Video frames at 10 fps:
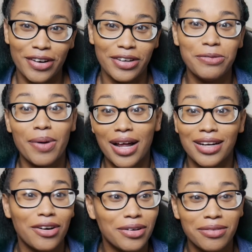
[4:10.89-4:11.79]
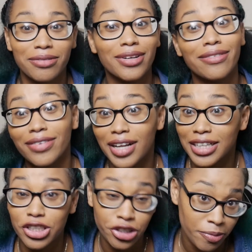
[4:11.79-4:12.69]
You probably don't even really feel like
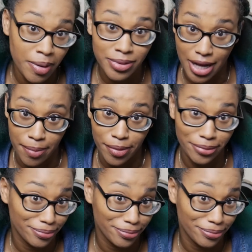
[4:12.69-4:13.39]
changing your baby's diaper.